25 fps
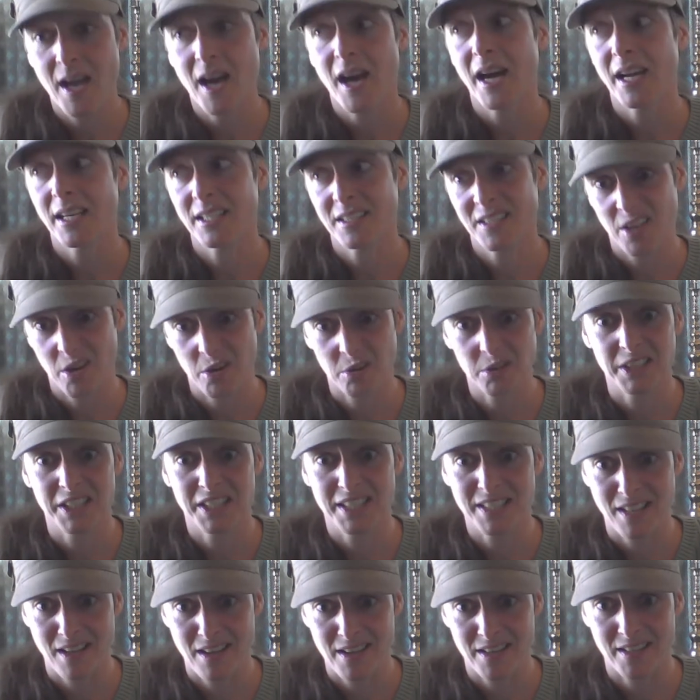I totally
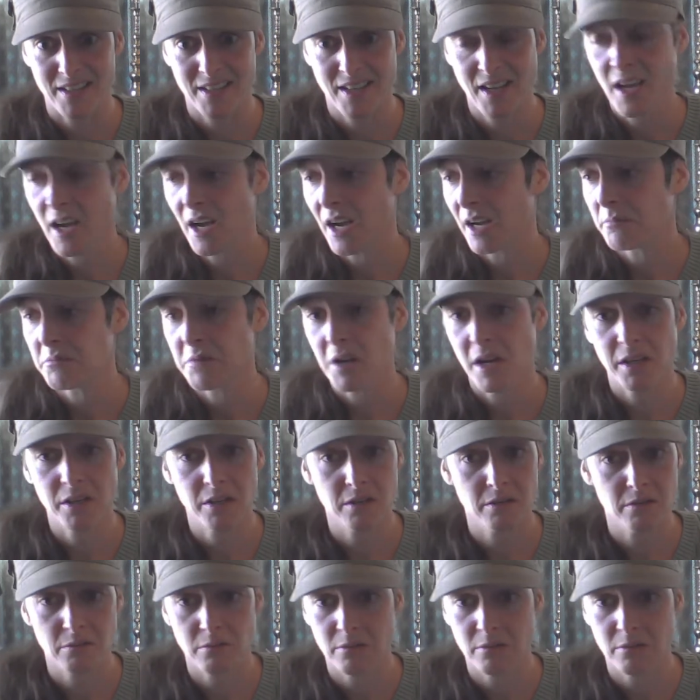suck. I'm not,